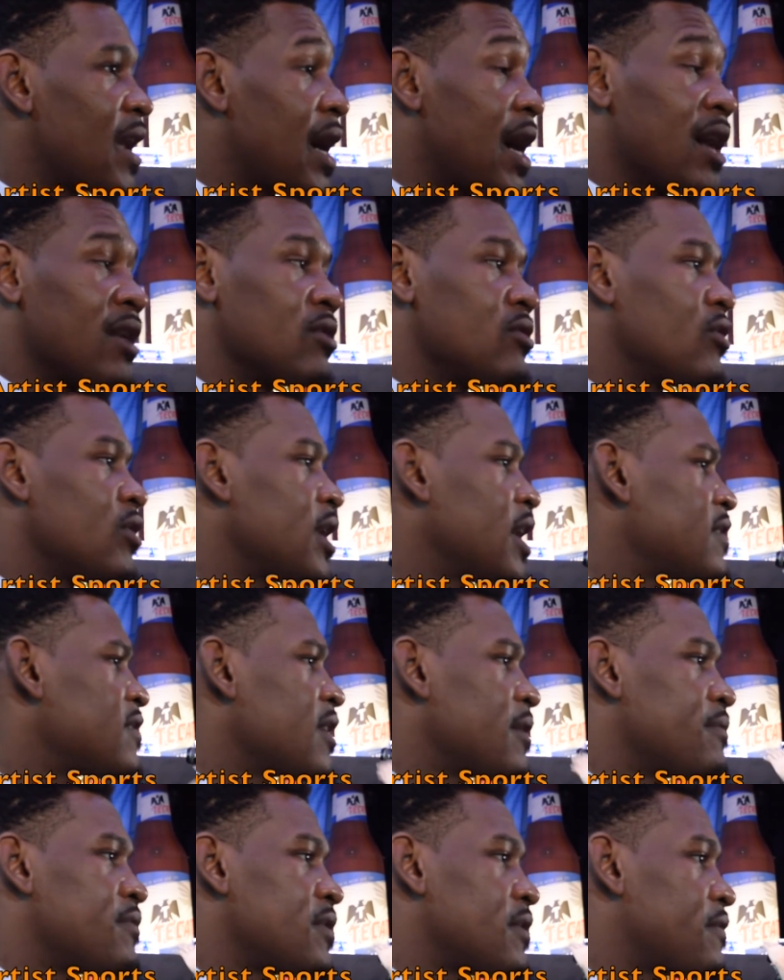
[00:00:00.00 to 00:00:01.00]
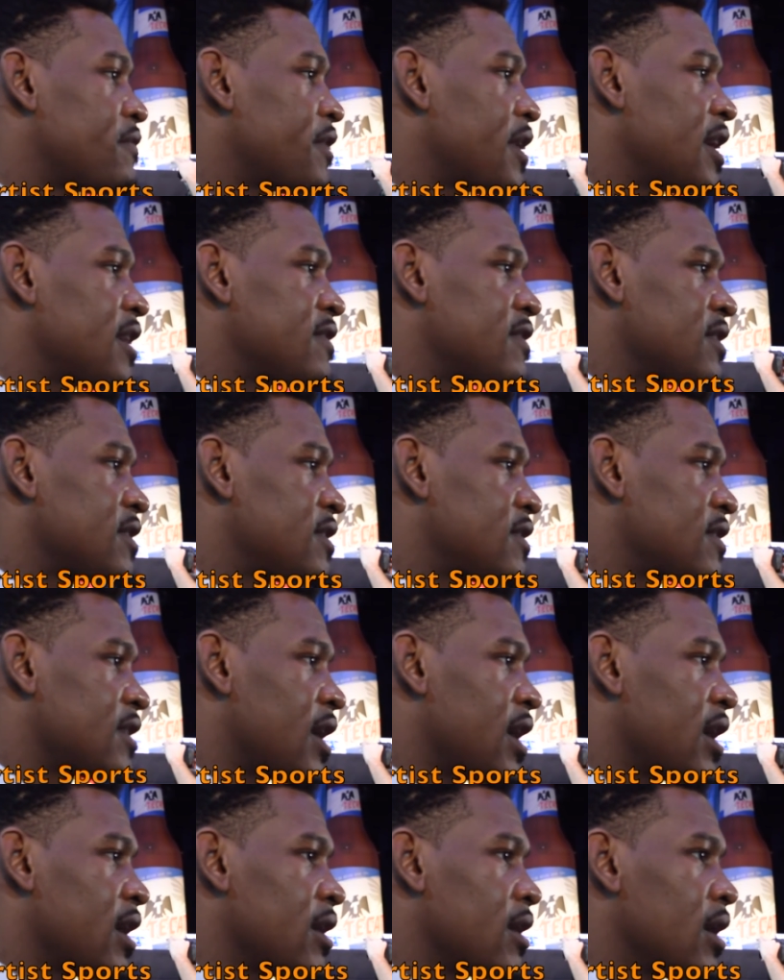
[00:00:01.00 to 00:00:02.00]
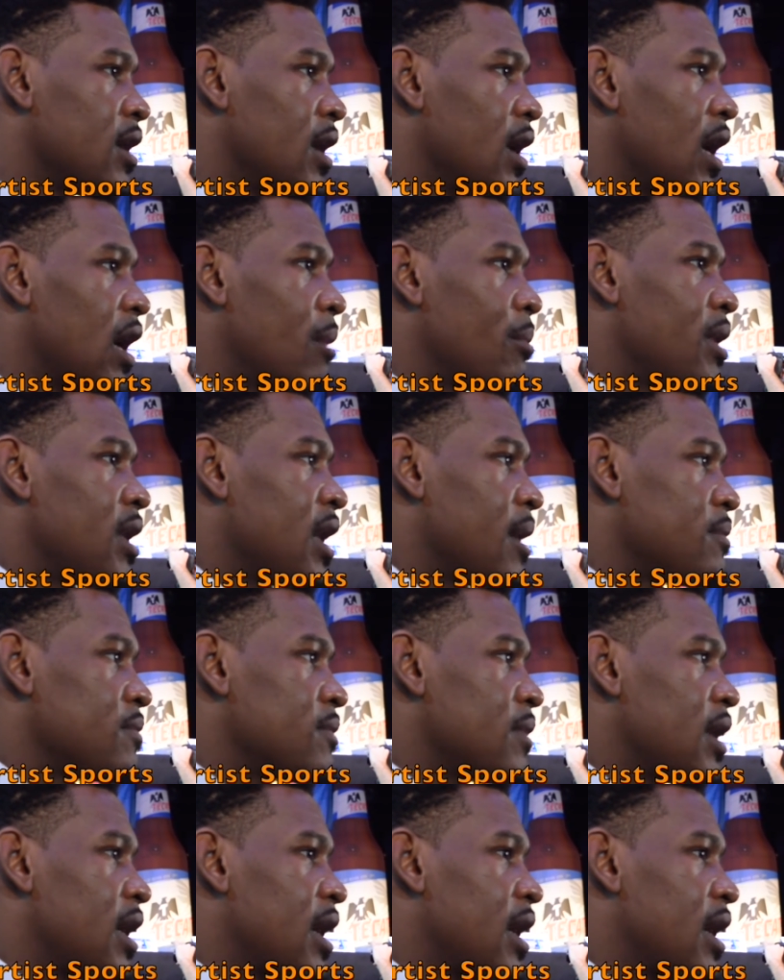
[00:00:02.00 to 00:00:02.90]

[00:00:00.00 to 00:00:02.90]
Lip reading: I don't know. That's up for the fans to decide. I mean, I'm